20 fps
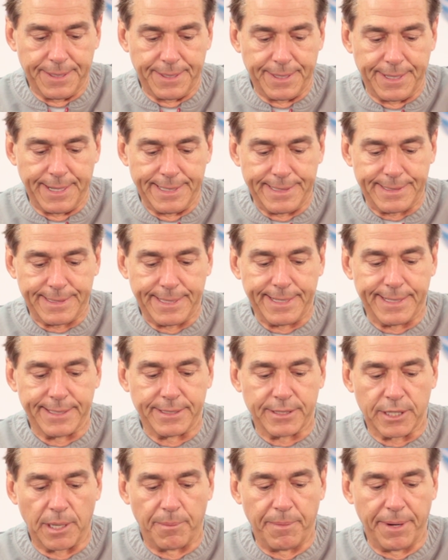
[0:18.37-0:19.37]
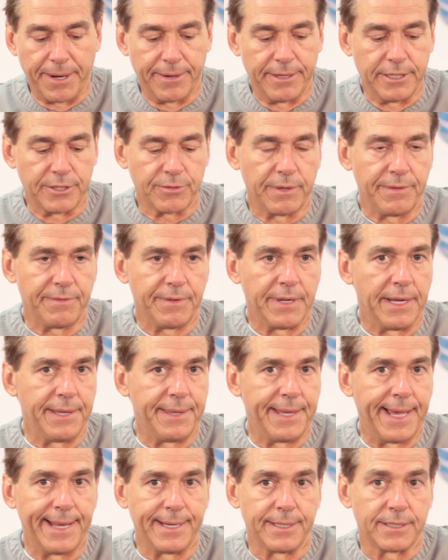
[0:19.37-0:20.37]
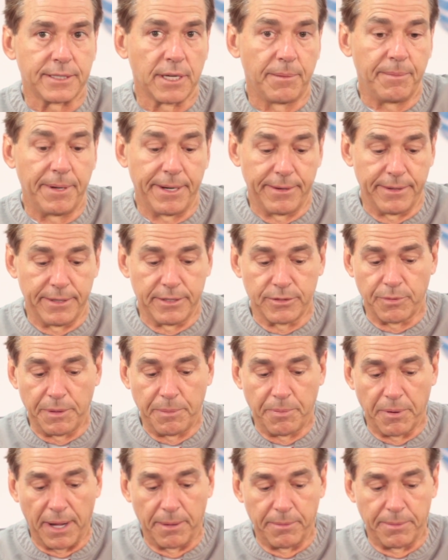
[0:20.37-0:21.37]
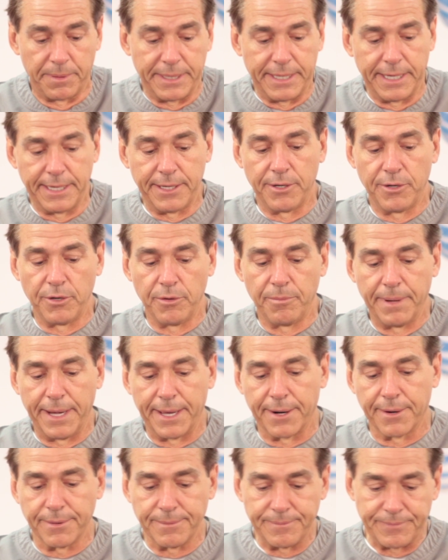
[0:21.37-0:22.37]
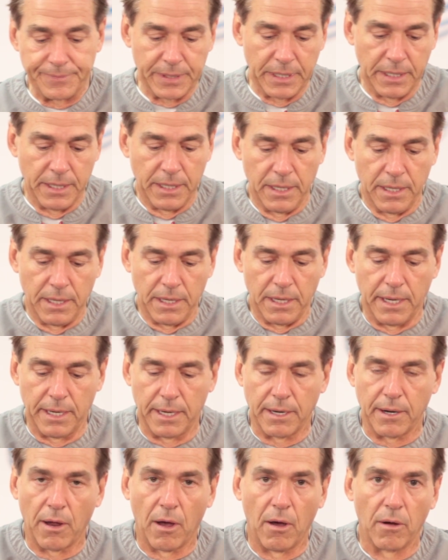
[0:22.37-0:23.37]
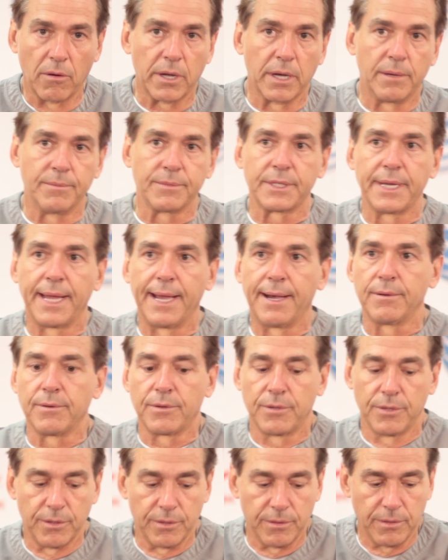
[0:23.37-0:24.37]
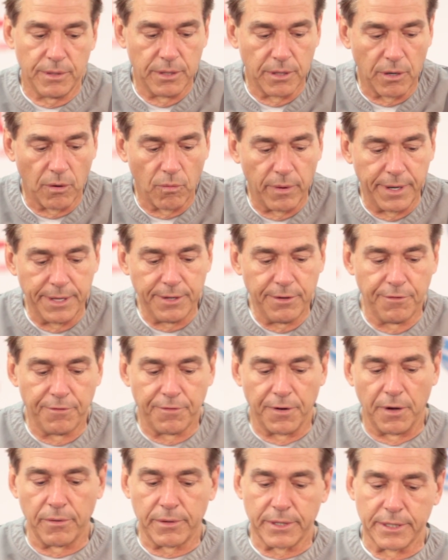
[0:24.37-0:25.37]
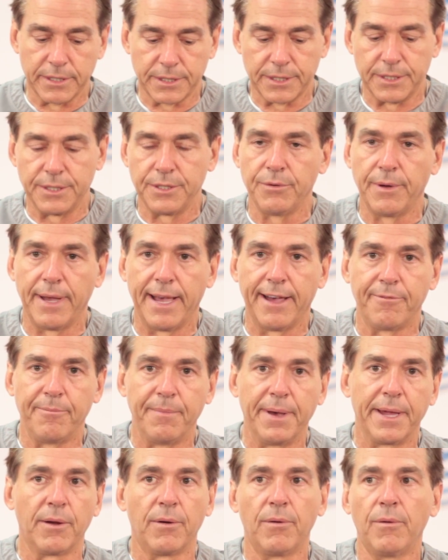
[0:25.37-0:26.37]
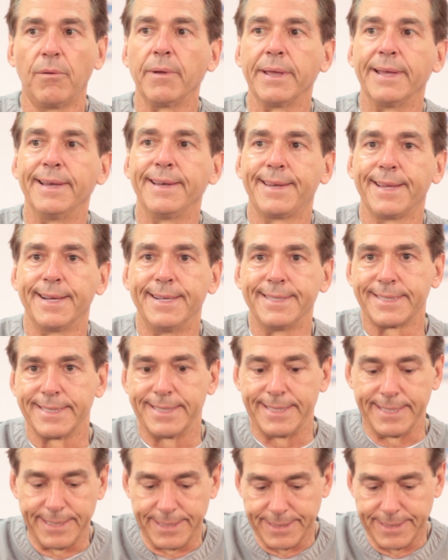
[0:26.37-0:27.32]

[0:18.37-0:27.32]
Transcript: I think in some areas we've done that, in some areas we probably need to do better. And it all comes down to, you know, when you focus, you have mental intensity.